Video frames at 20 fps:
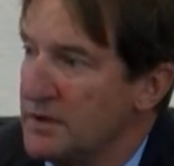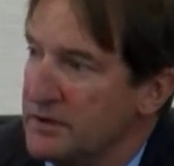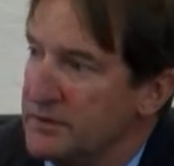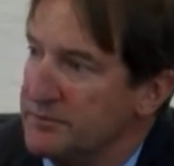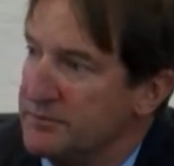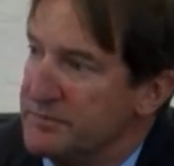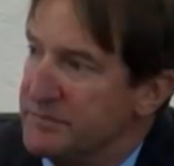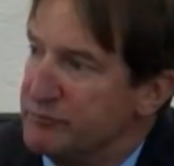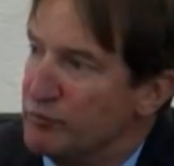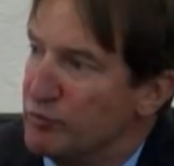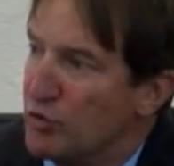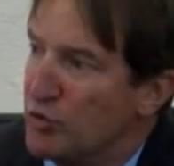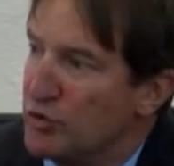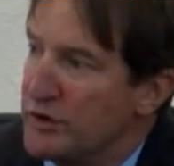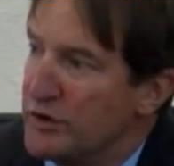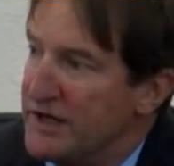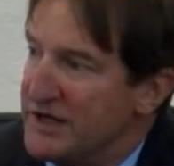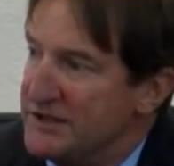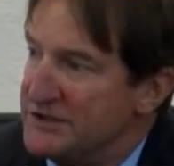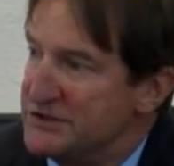Mm,
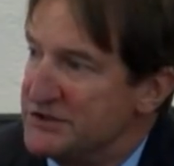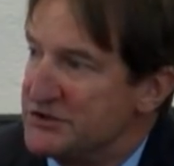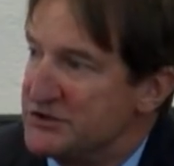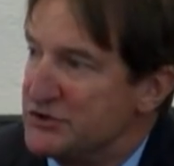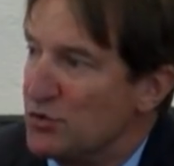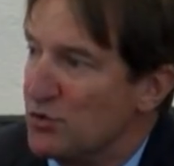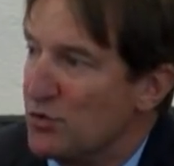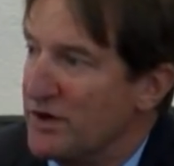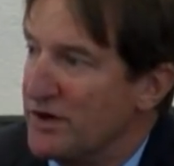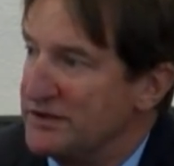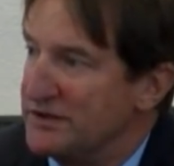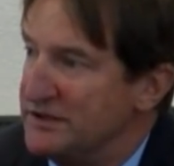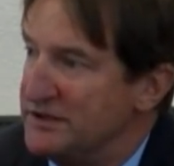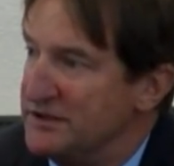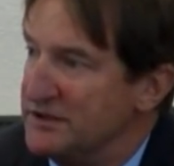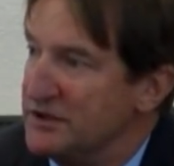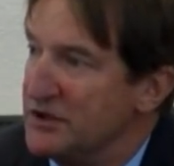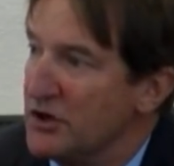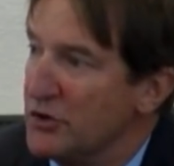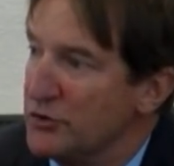were agents directed
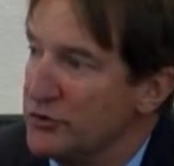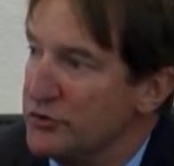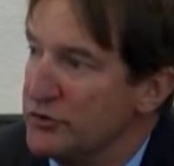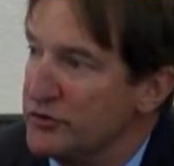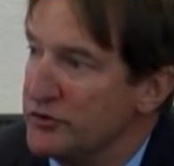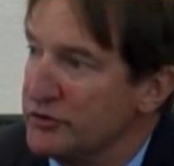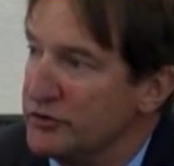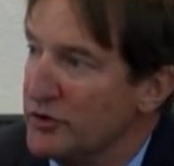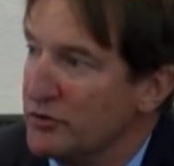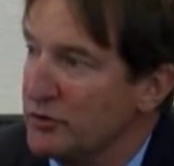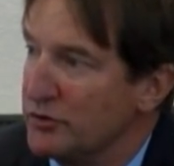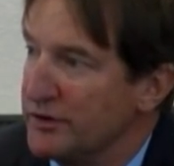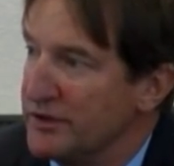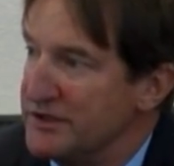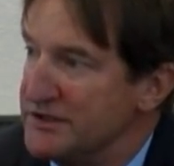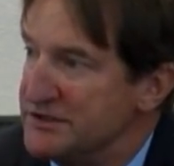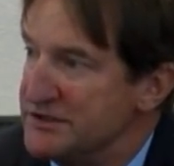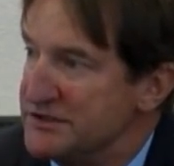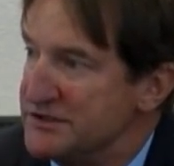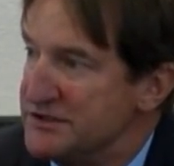to go to the local
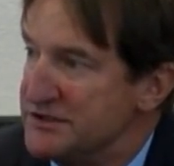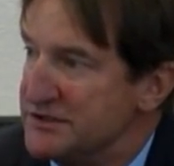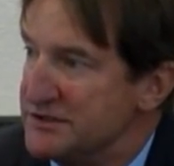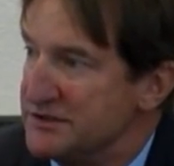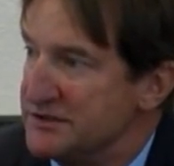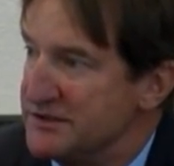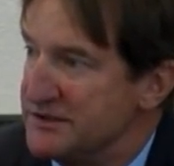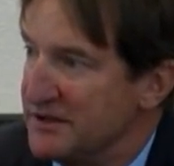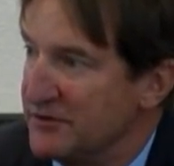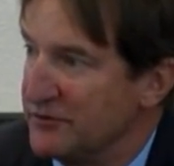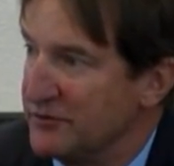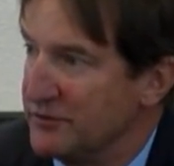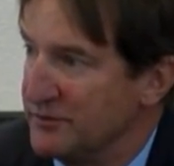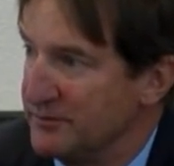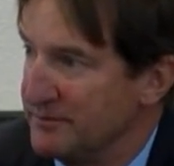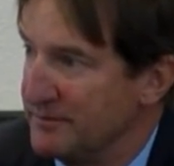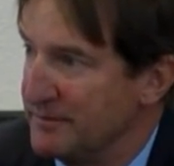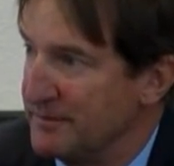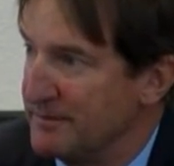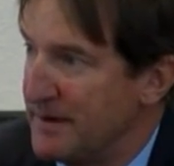agencies and tell
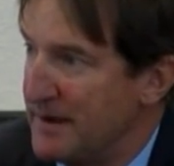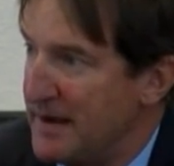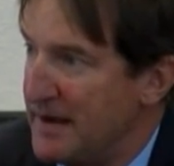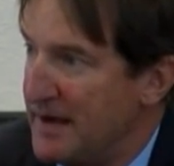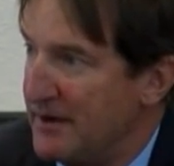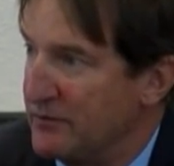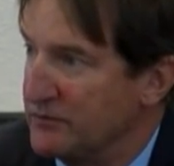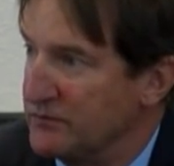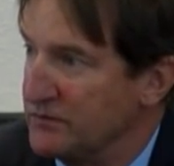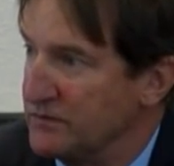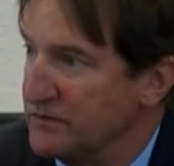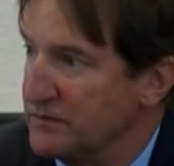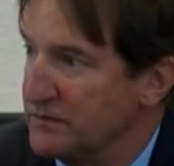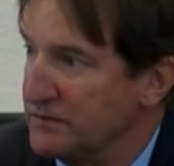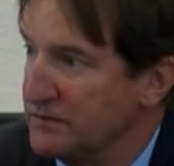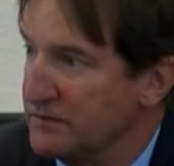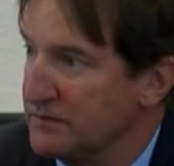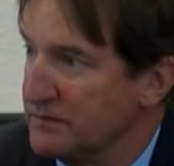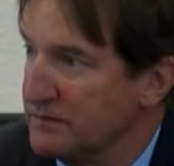them how to?